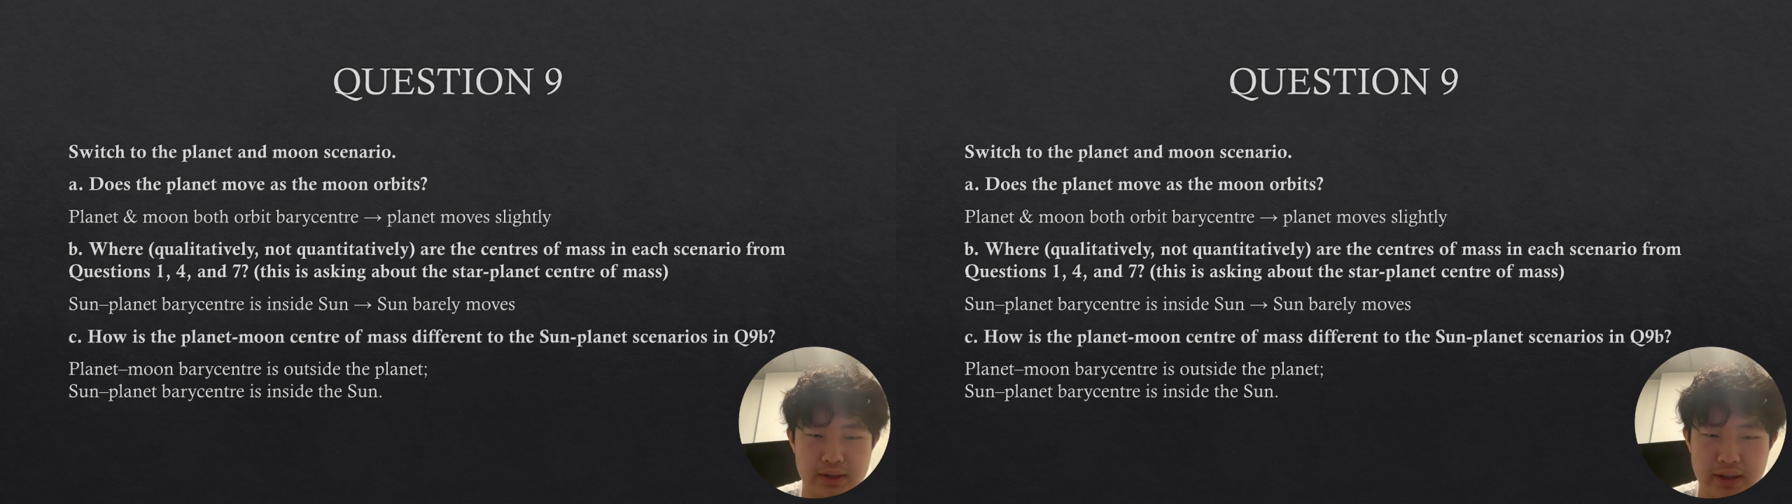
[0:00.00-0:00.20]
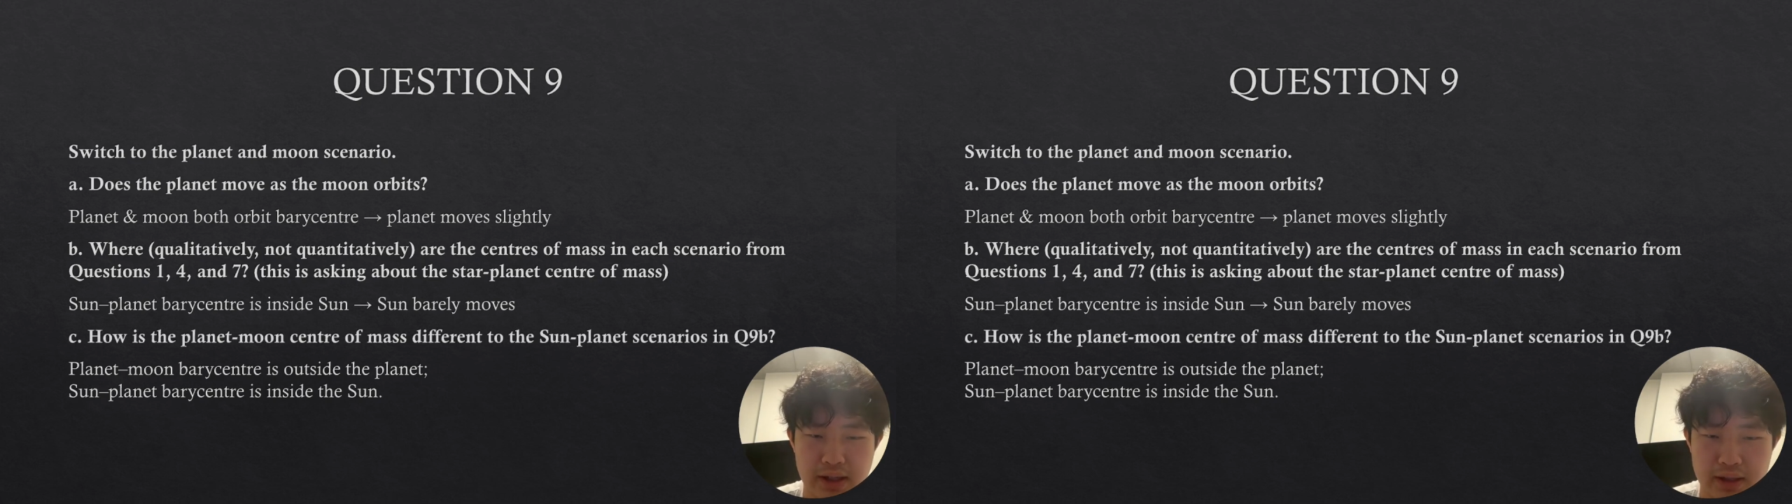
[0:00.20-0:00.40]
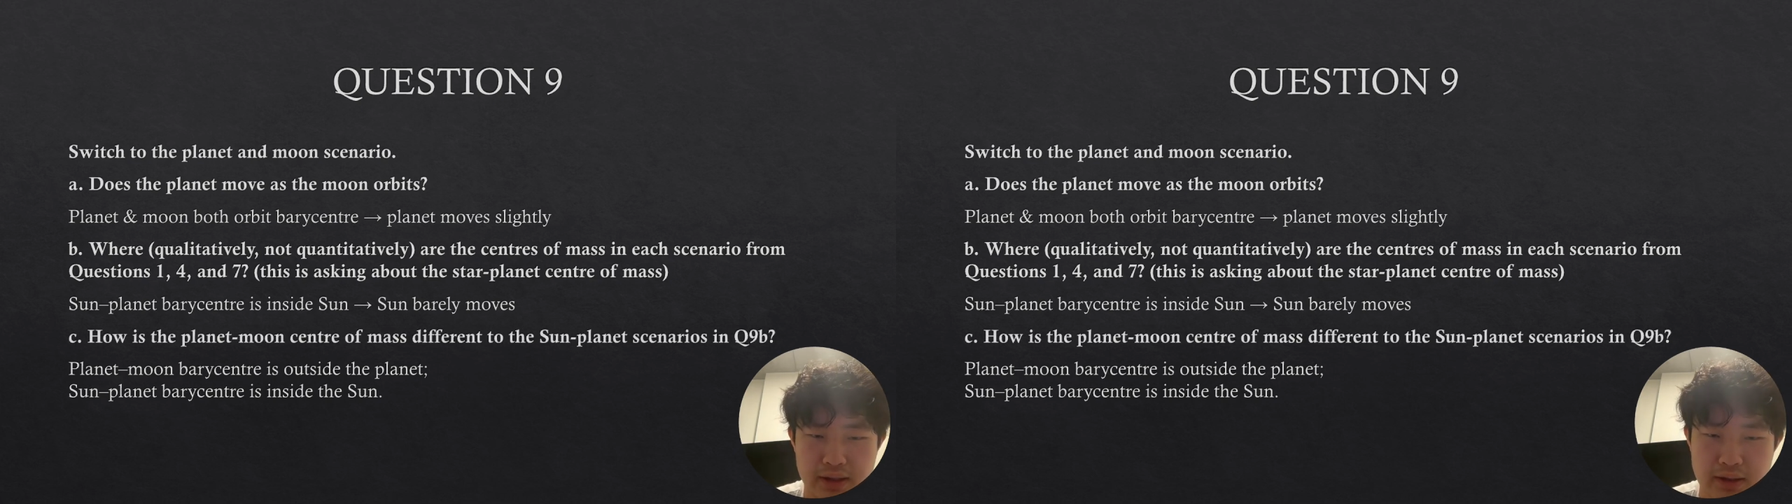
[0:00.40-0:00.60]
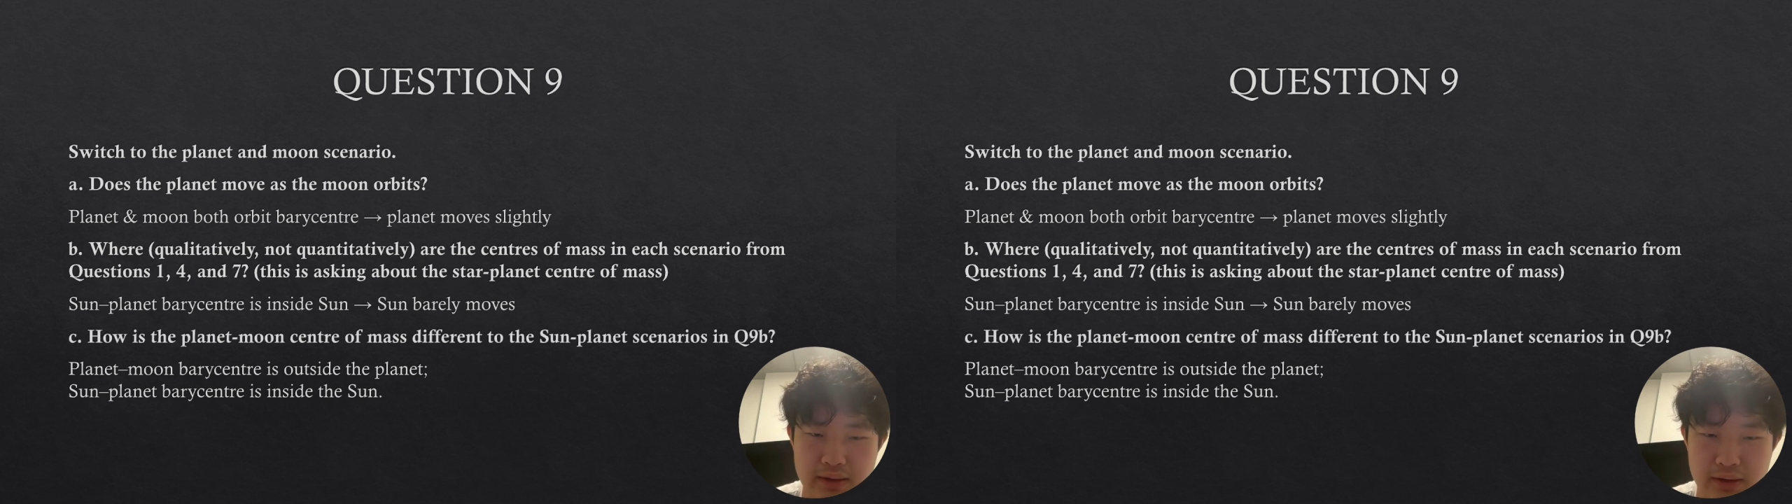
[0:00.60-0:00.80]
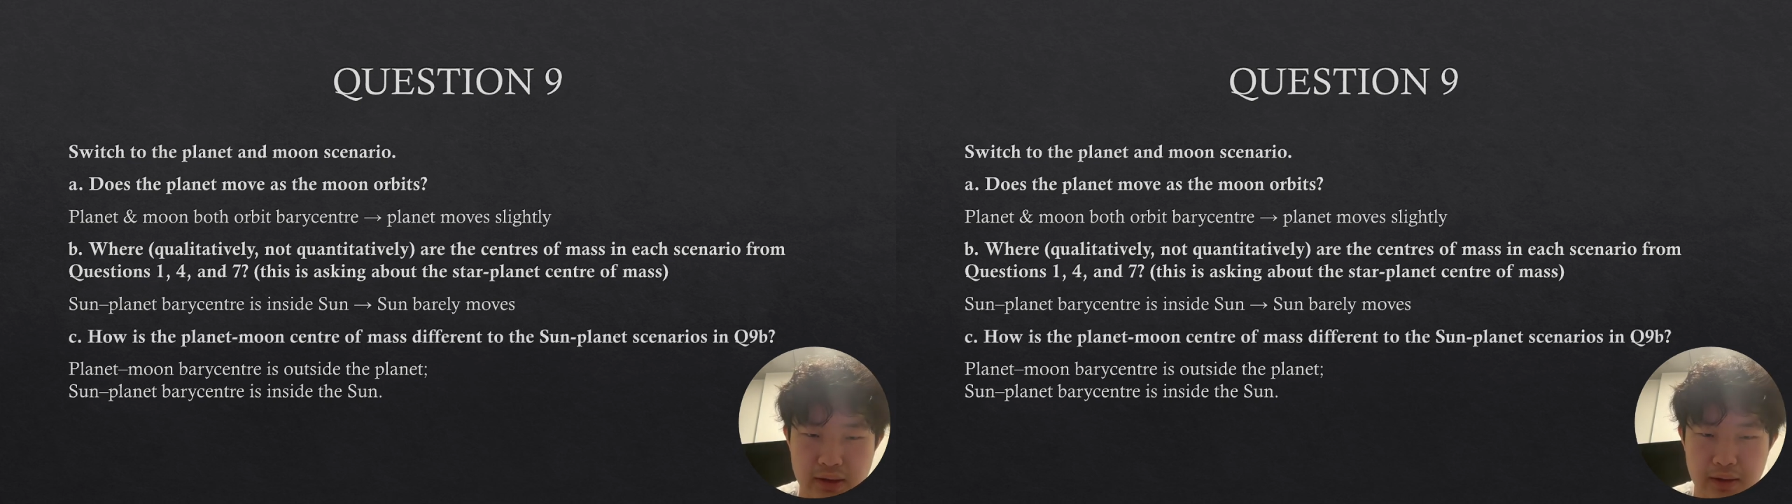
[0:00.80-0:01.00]
that
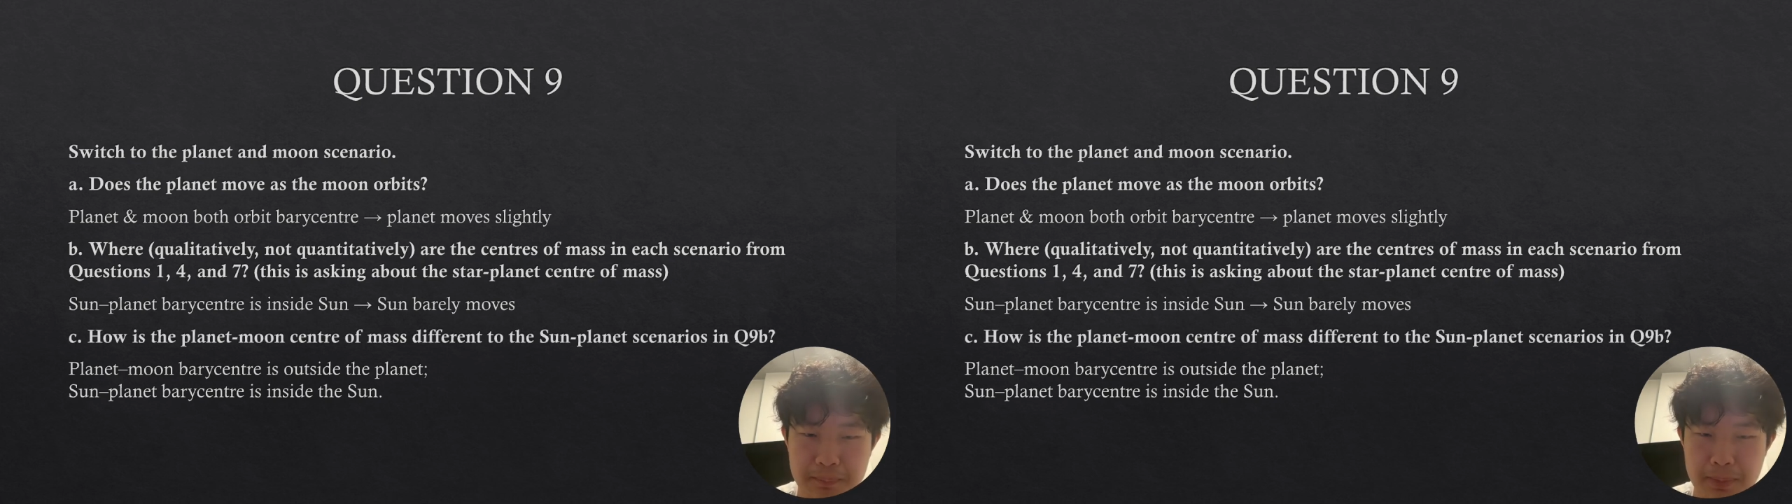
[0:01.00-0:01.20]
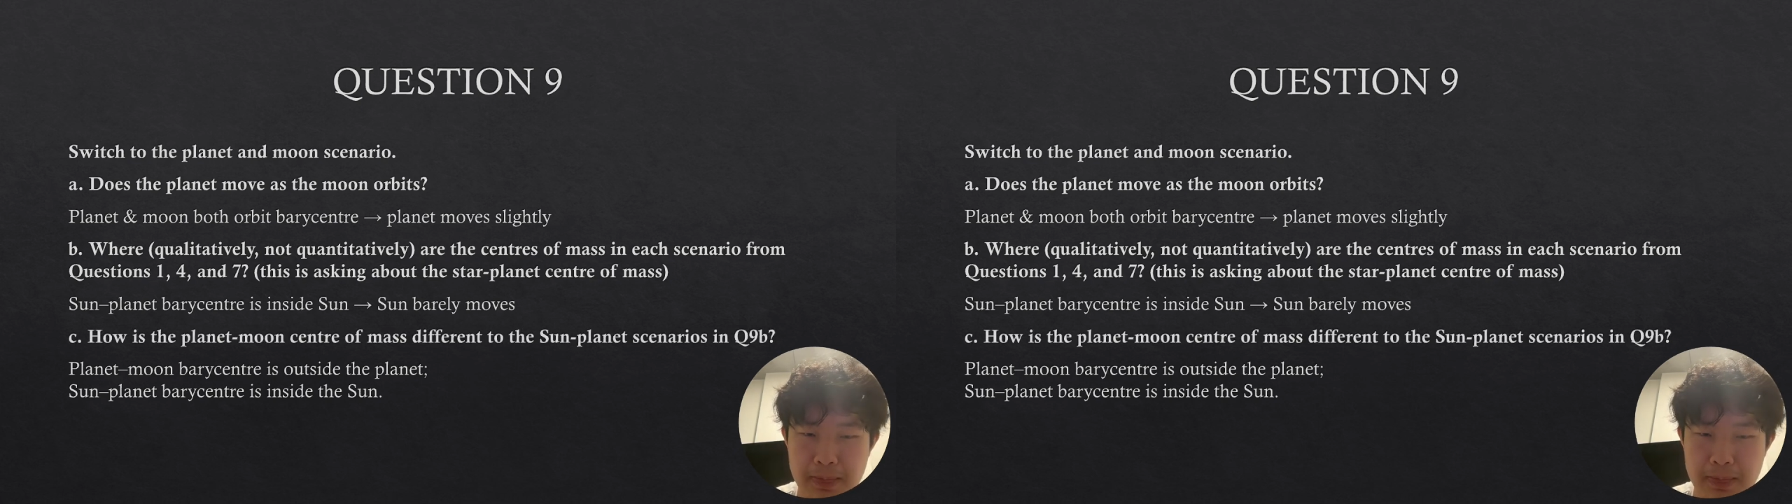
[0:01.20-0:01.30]
the